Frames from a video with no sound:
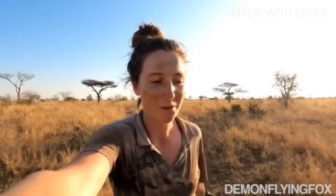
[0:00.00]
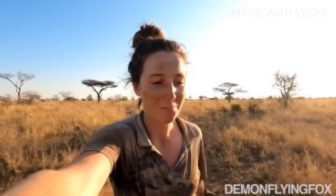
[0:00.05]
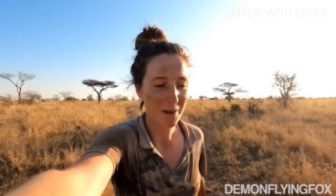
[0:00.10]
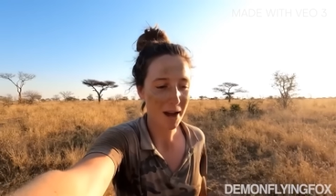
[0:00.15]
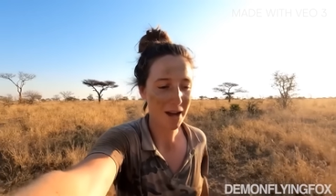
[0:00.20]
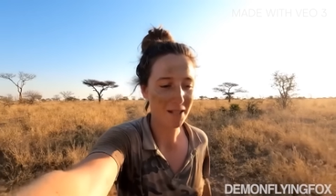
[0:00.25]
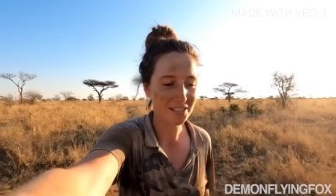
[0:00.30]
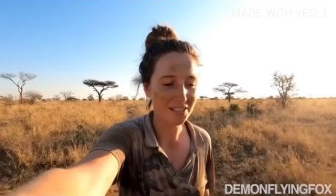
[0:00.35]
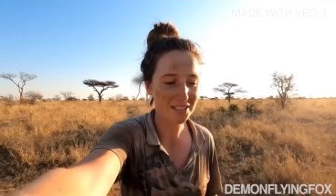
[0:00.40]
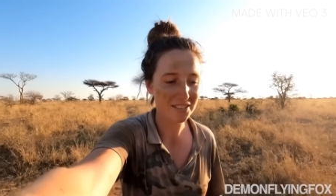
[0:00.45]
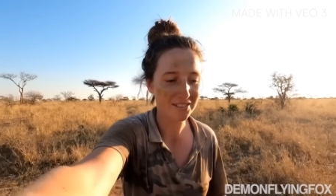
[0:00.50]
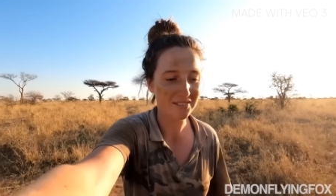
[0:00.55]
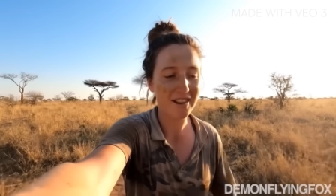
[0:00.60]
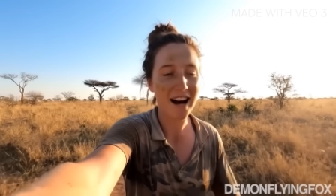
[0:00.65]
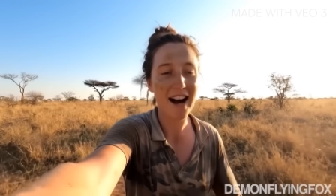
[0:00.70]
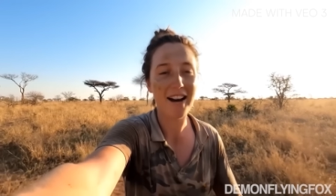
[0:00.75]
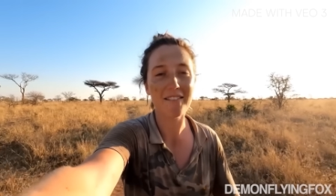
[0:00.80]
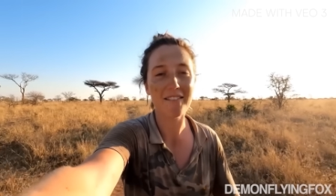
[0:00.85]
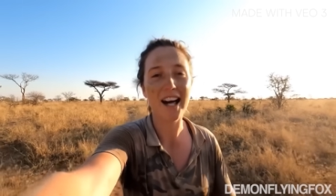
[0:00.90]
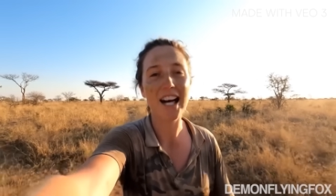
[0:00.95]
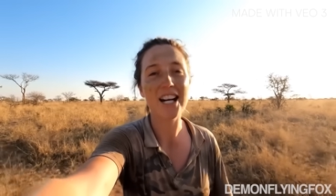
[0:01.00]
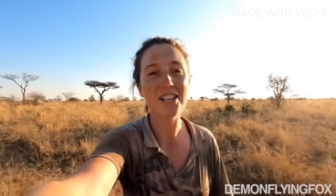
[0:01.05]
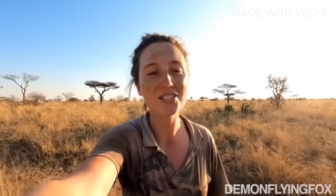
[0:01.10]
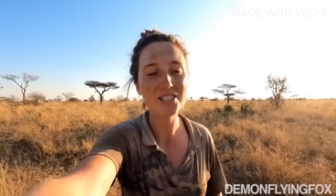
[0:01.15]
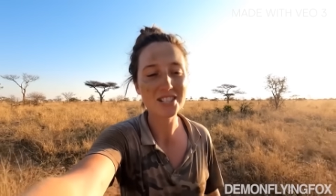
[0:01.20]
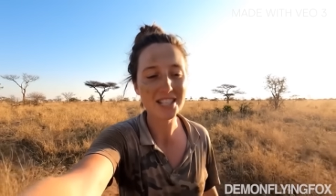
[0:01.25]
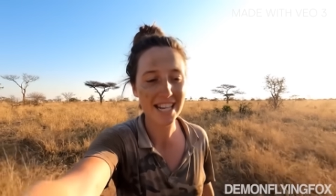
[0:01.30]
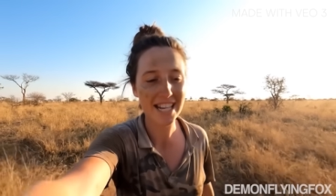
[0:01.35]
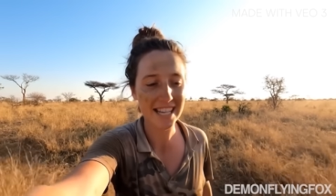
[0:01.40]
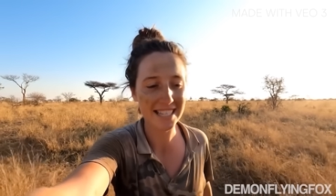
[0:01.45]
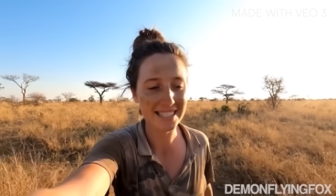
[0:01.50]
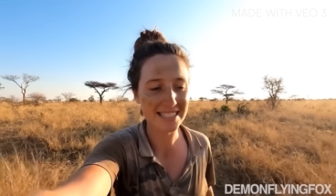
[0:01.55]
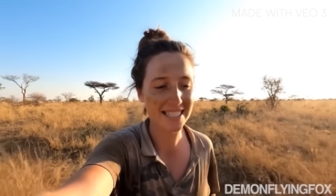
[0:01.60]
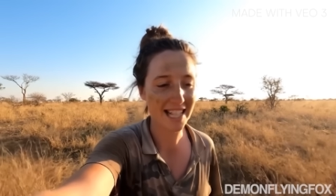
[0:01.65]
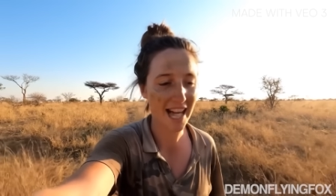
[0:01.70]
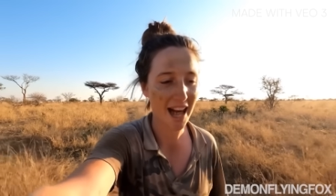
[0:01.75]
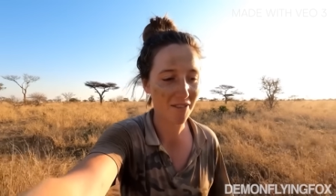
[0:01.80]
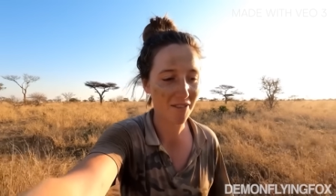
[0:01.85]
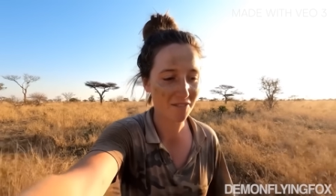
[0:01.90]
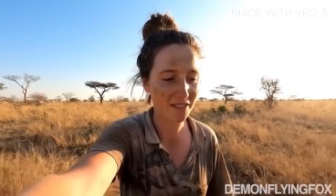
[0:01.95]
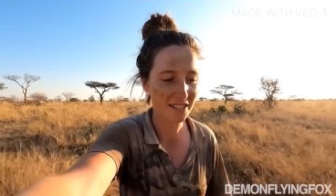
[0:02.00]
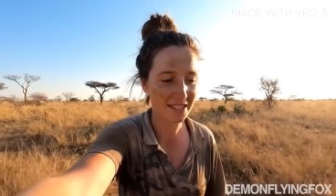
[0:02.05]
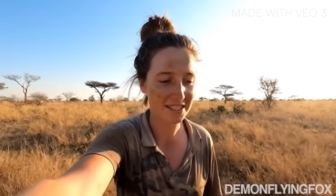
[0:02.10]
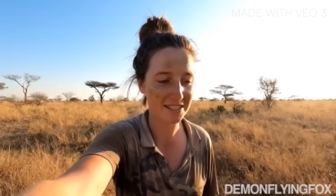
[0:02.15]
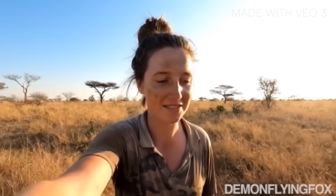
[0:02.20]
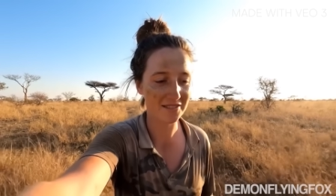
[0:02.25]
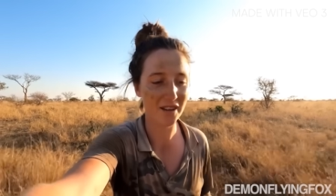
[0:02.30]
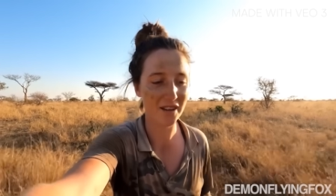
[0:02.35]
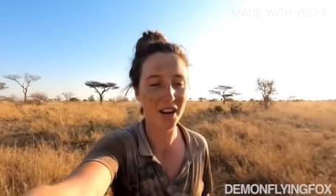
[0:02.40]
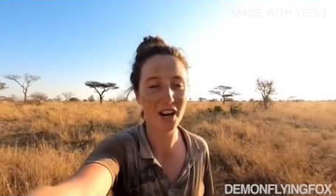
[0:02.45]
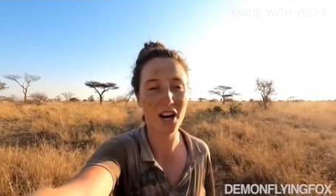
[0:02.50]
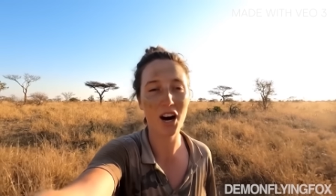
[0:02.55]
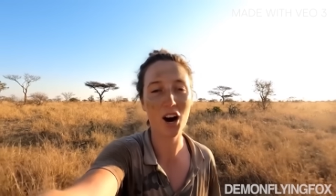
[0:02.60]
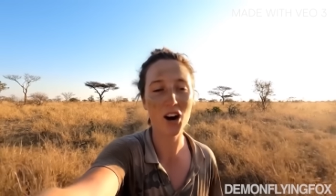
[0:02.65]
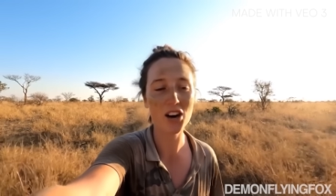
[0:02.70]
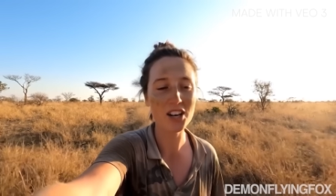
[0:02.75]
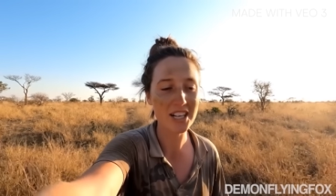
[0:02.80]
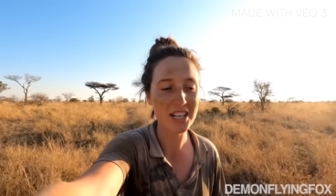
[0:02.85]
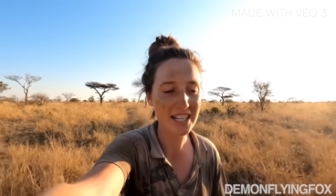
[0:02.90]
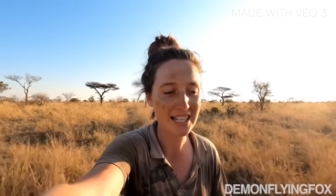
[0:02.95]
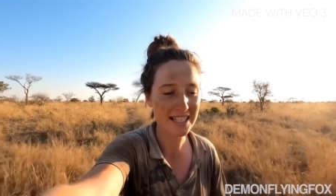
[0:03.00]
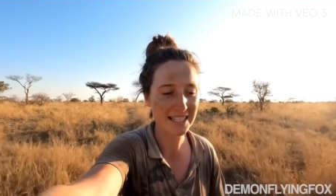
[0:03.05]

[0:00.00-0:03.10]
I'm about to survive 100 days in the African savannah only